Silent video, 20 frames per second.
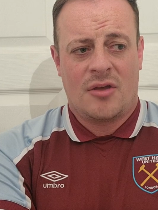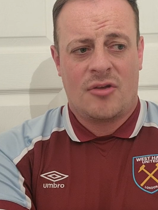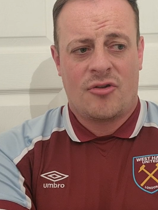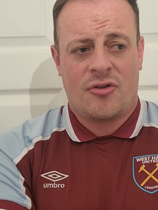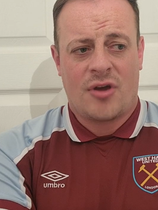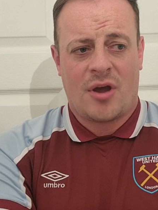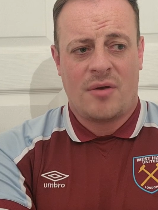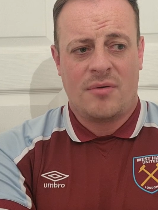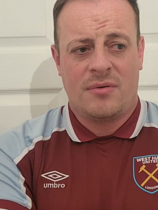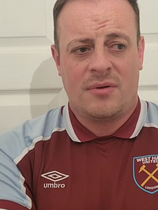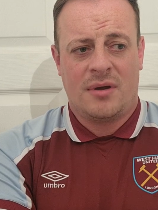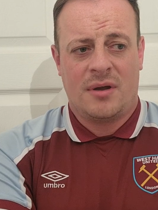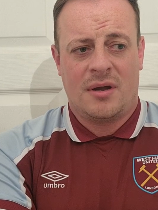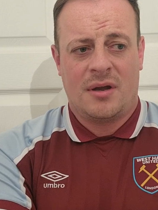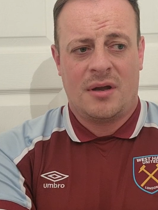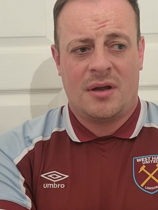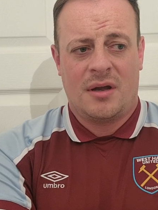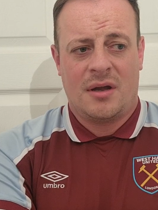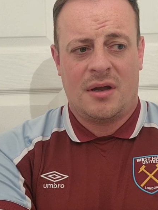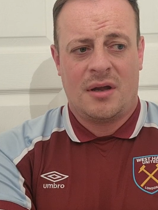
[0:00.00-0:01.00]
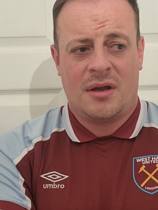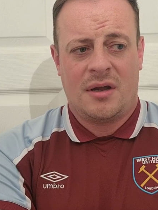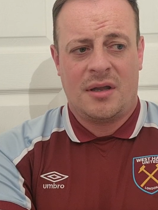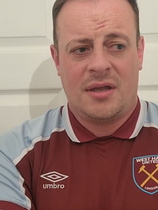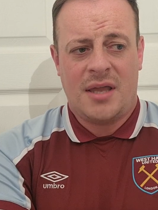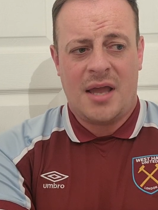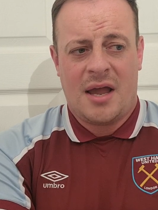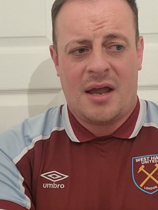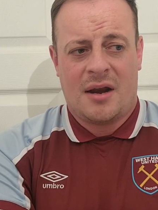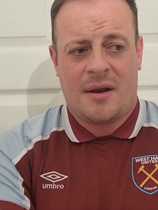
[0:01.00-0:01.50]
So,
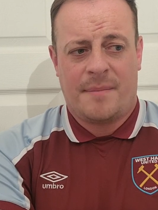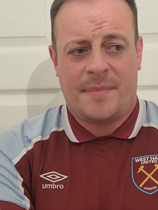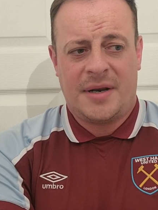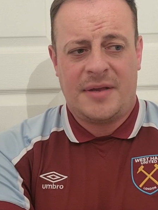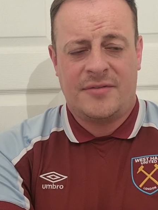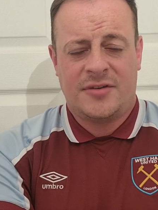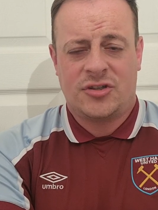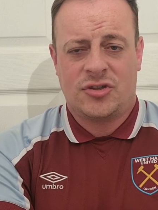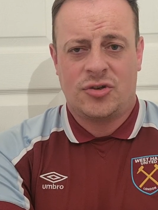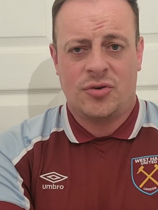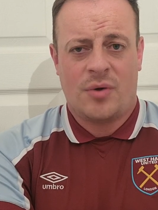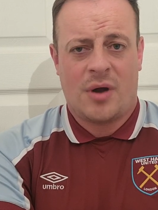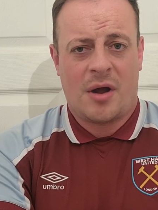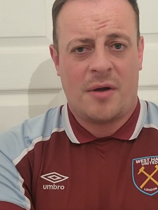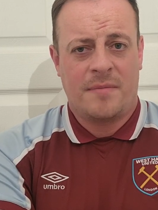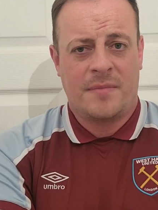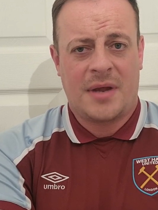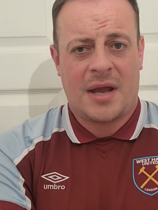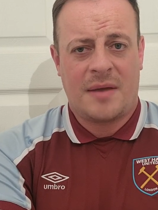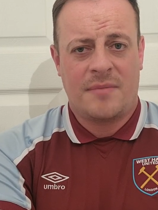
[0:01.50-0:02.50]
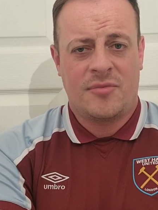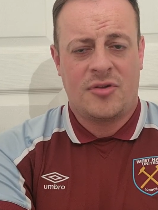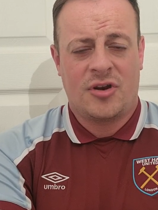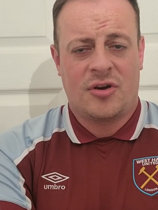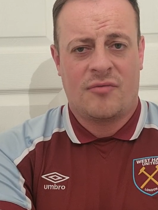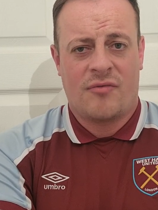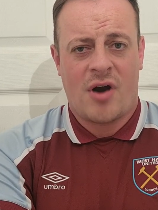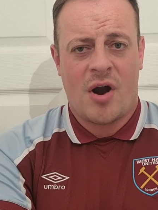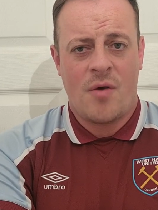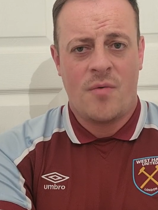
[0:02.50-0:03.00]
yeah, and I believe it's 2 home games
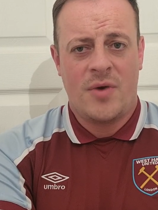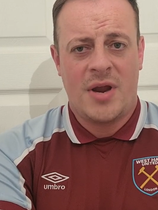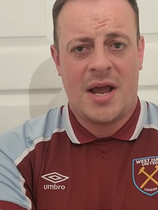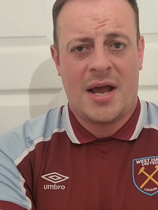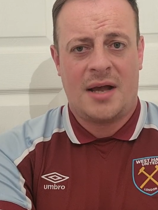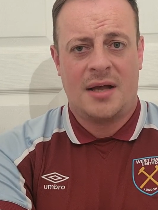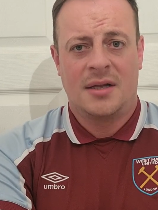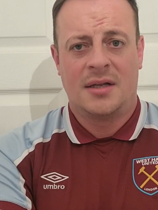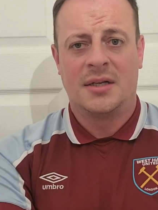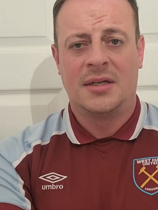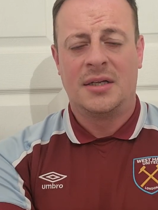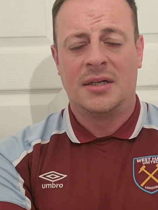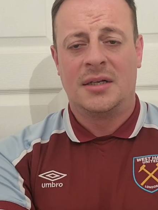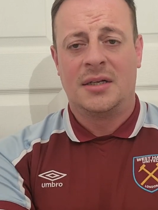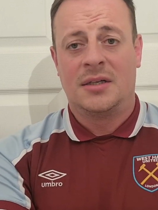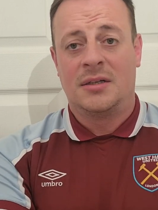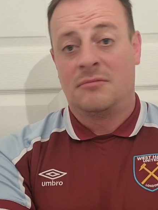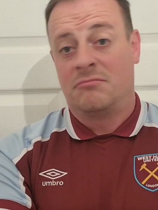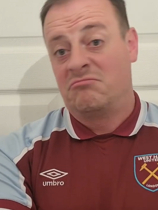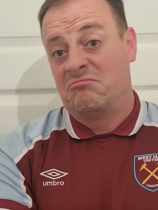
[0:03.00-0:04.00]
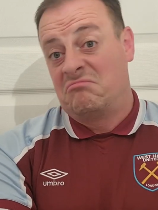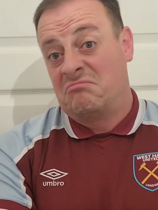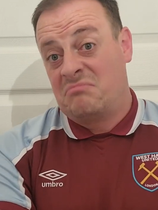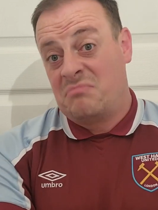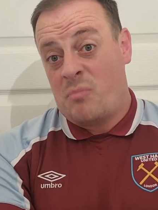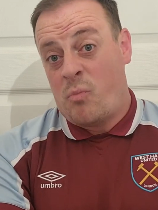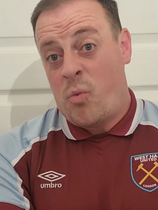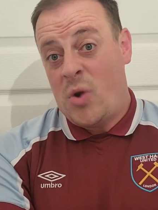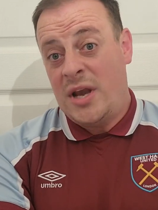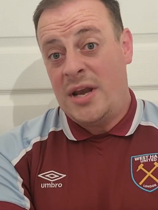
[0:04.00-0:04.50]
in a row now.
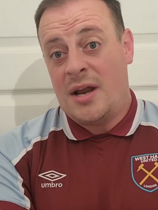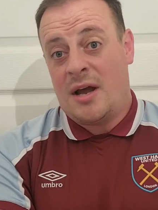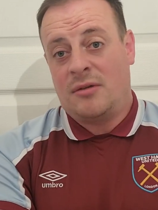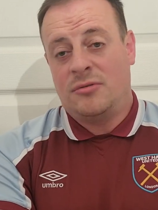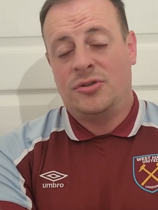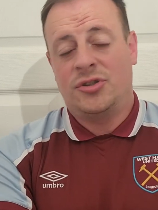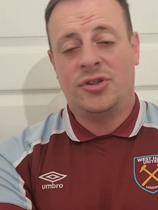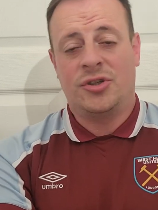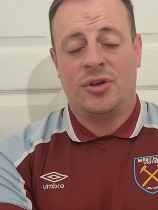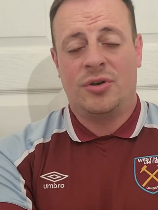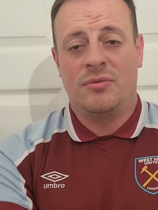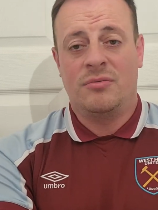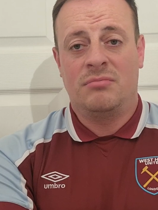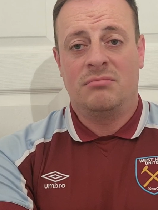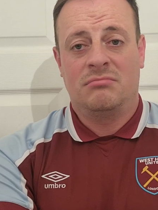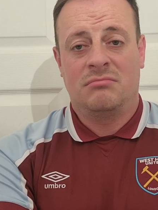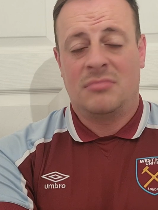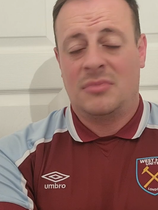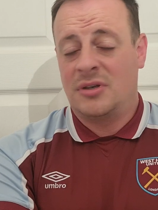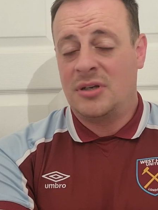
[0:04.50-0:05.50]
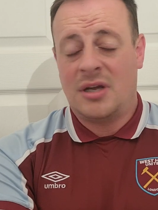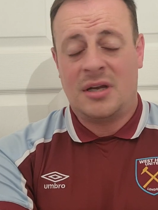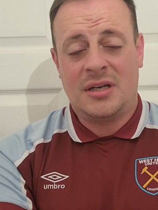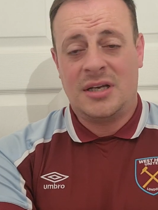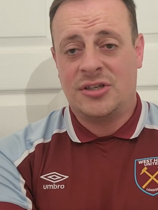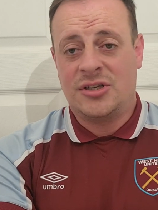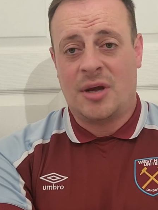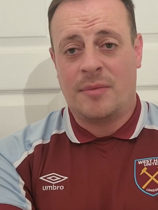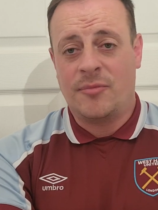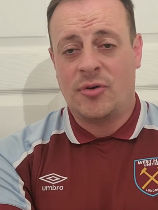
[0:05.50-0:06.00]
Win those 2. And
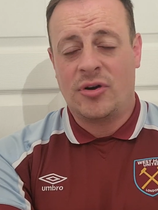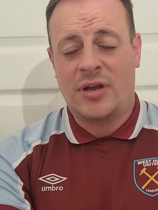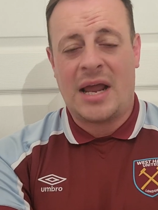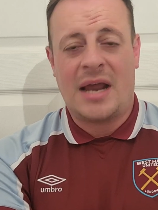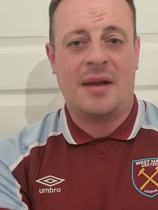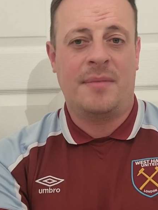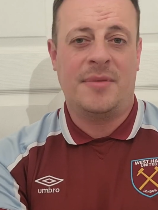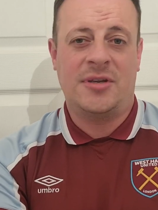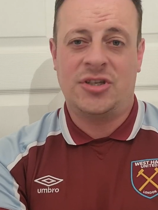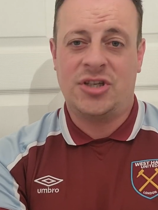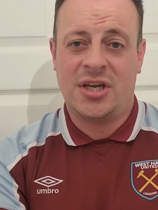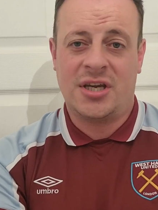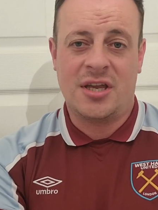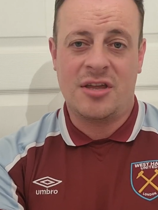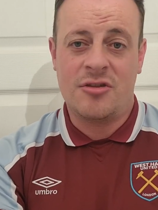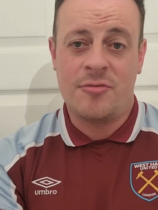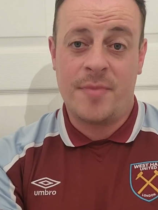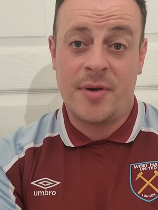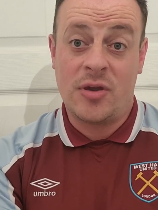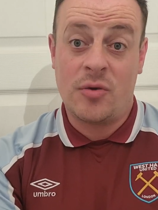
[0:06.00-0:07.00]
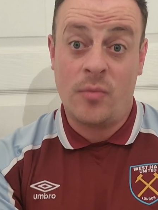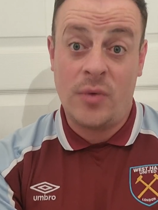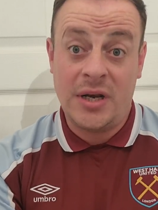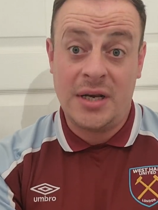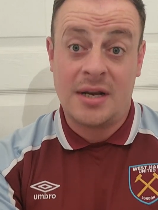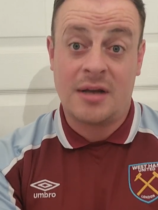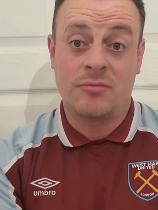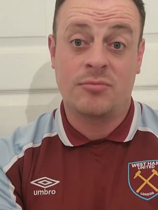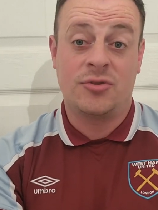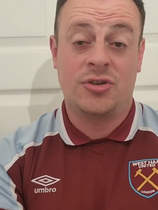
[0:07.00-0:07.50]
listen, I'm not counting me chickens, but you
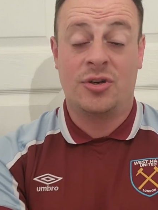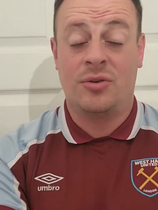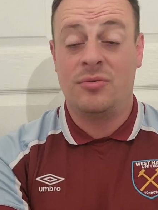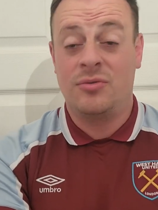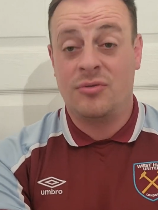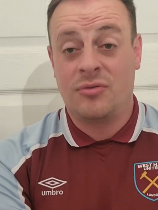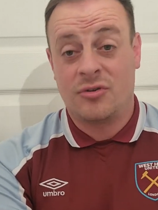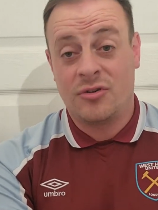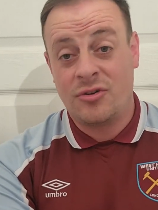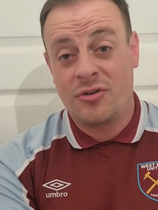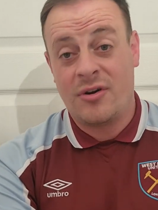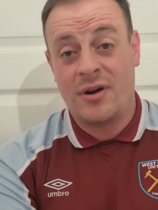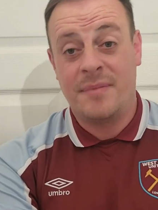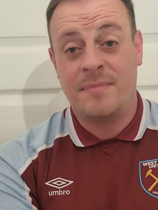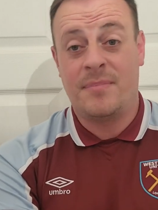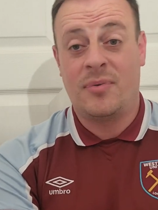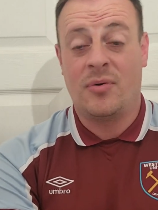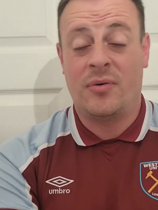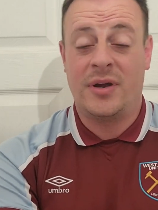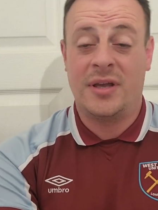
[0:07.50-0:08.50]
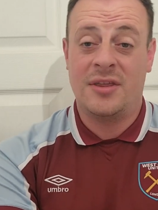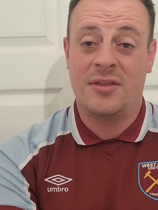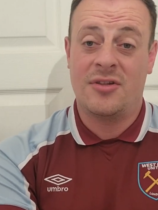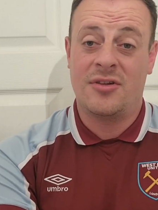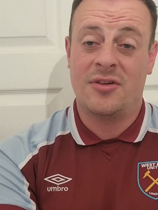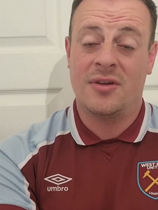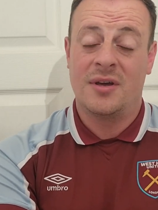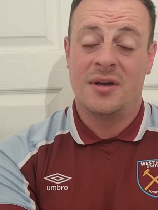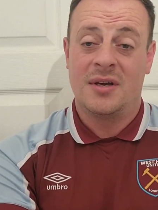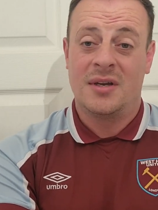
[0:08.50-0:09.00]
win them 2, you're on 9
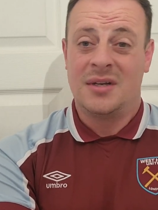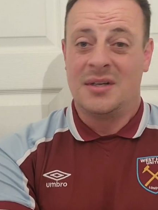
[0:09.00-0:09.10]
points.